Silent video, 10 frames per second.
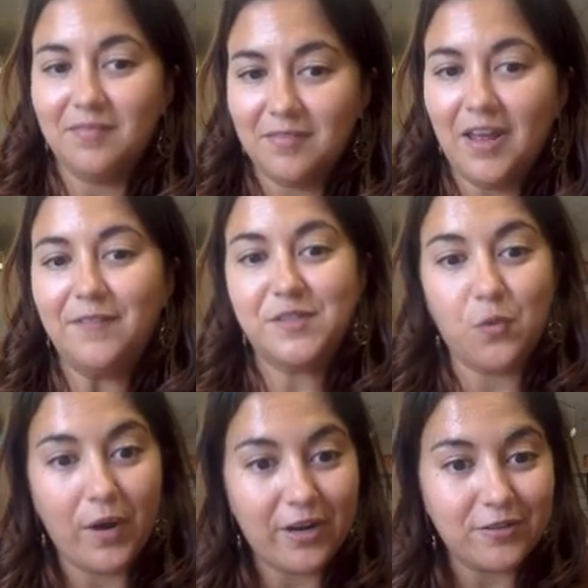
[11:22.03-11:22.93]
have
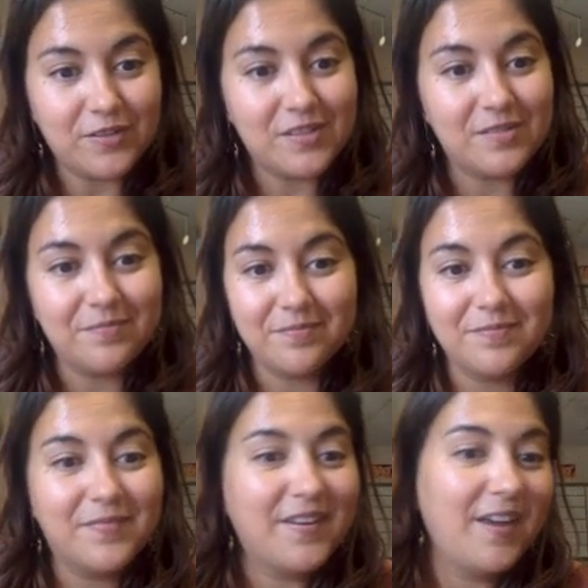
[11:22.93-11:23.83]
squareds,
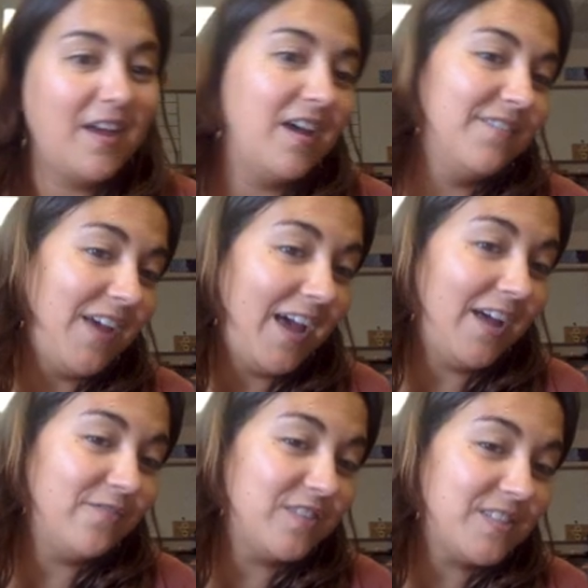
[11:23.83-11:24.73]
have
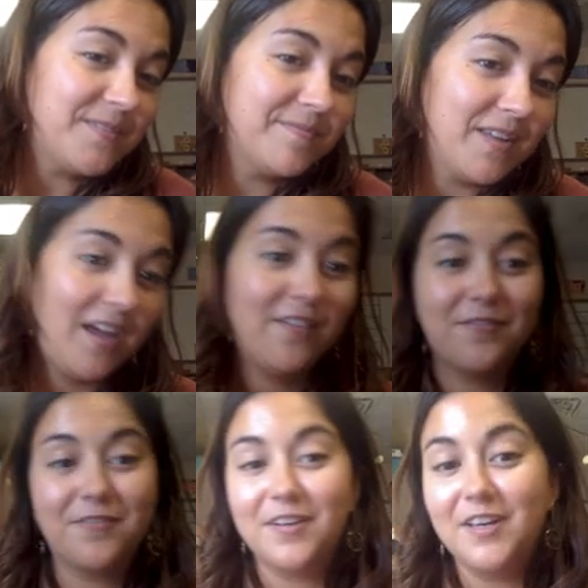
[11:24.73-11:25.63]
halves,
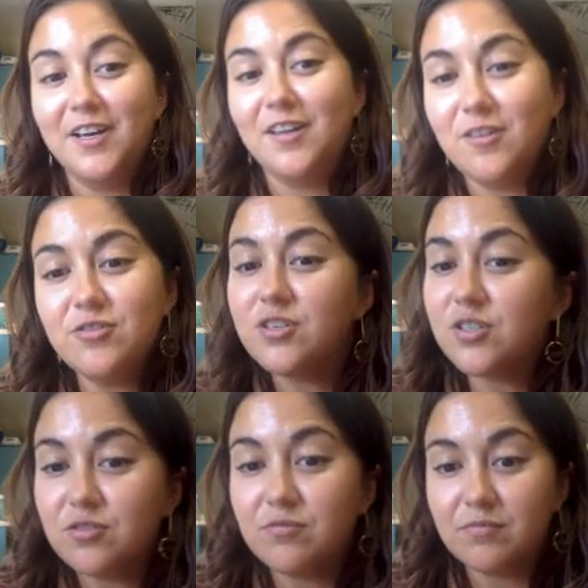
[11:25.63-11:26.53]
they're
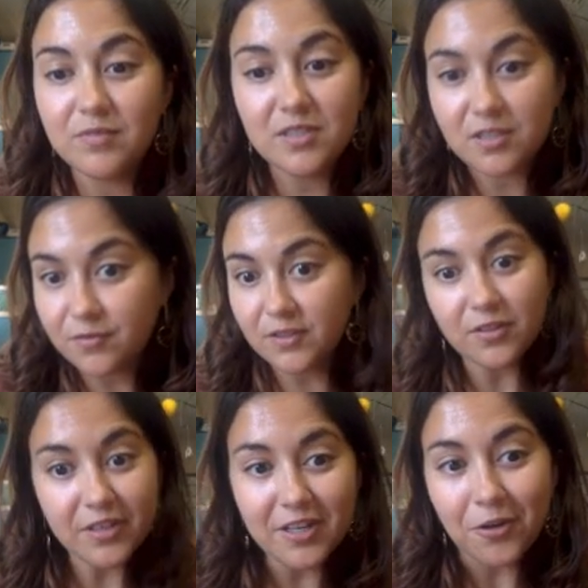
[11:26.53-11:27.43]
just different
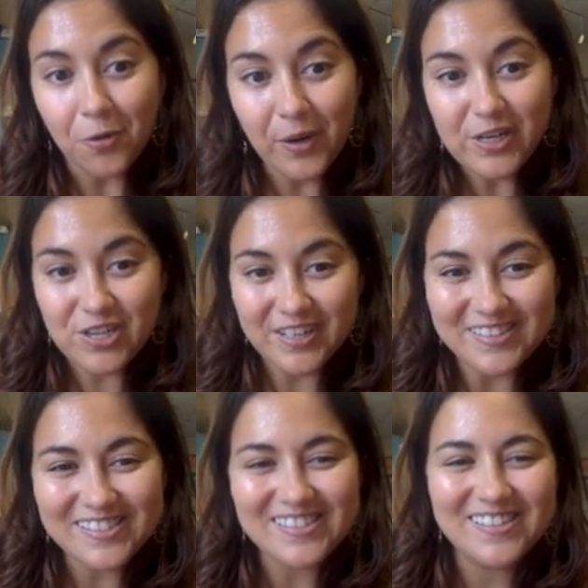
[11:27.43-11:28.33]
looking
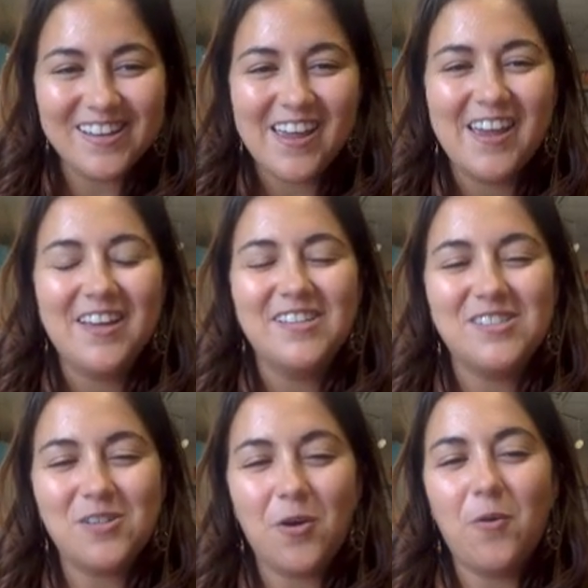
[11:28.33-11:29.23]
equations.
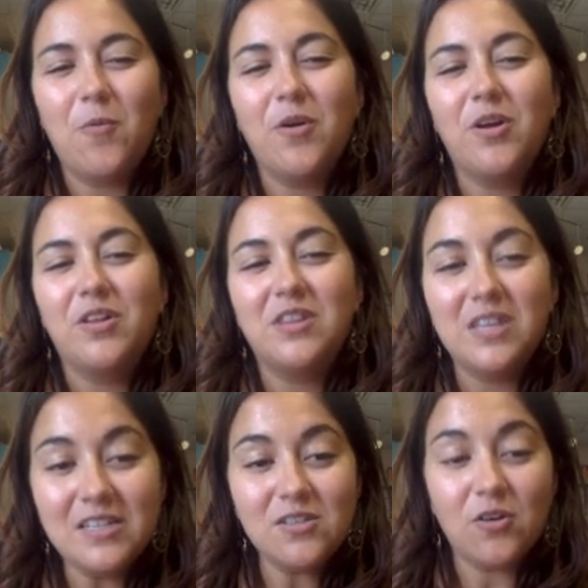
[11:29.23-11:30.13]
So
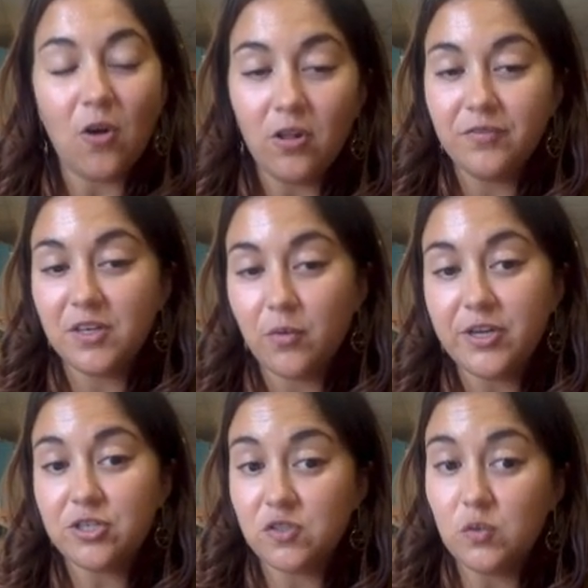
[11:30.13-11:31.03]
these are all of the
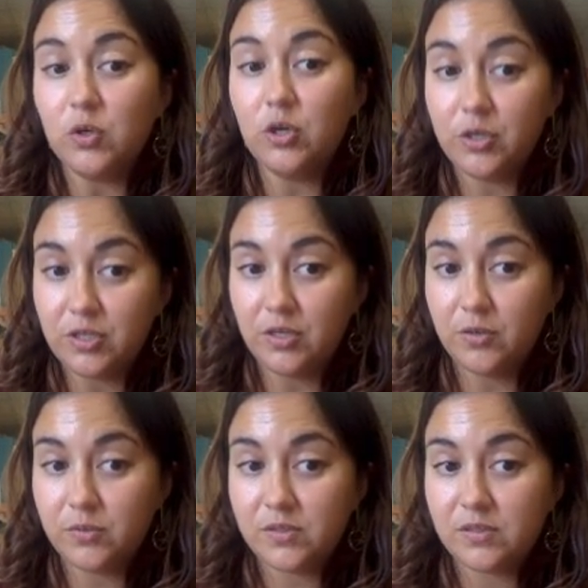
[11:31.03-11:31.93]
equations you could
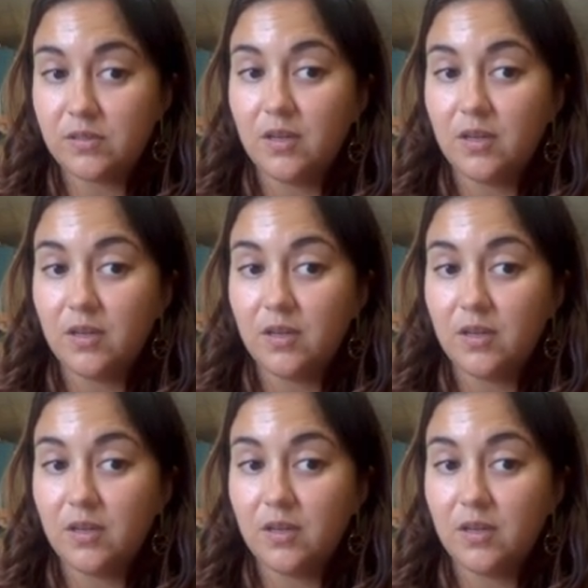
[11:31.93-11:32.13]
use.